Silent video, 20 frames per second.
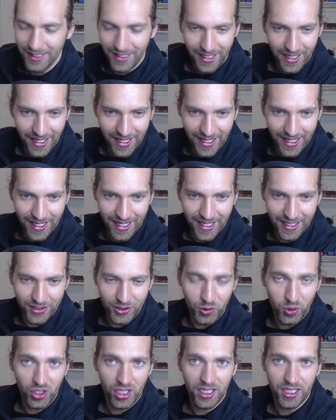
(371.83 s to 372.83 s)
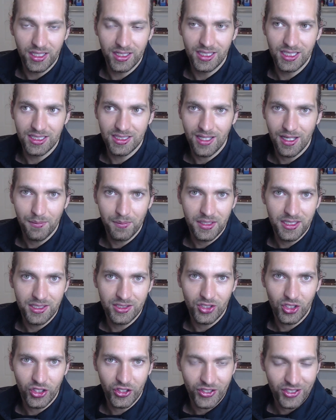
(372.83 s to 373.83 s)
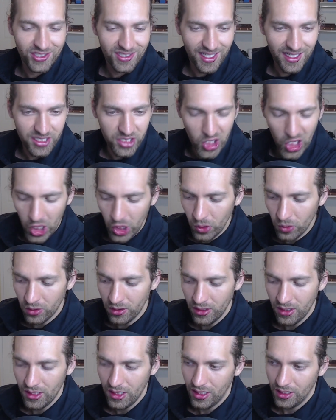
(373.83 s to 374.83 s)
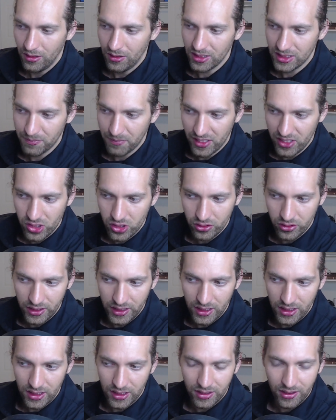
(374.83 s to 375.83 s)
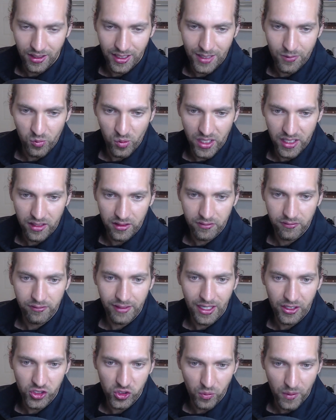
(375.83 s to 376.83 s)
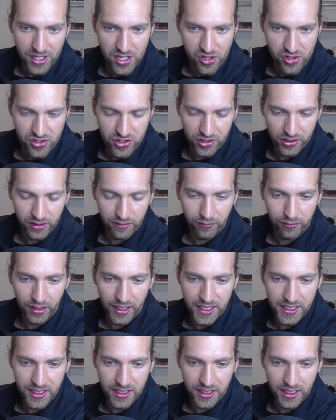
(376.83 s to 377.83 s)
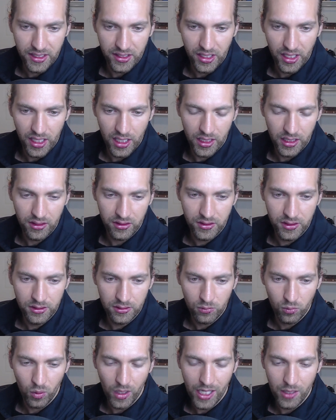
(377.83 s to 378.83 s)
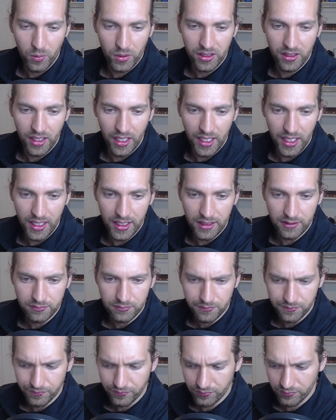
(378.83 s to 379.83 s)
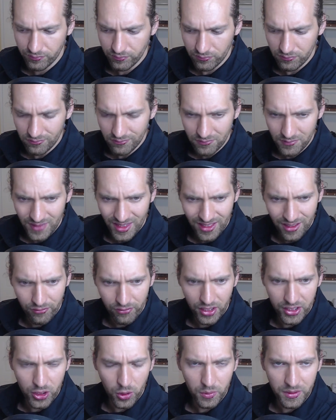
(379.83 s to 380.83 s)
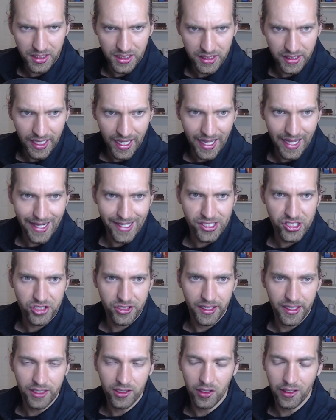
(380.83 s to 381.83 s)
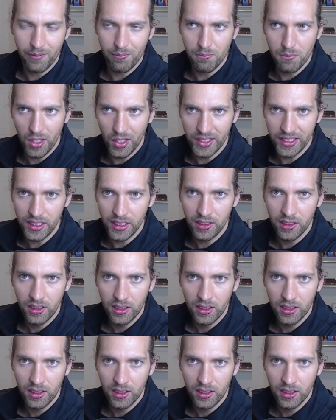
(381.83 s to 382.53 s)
and these companies are going to say no, especially in a time when valuations are deflated, and why would they, if they don't need cash, take on money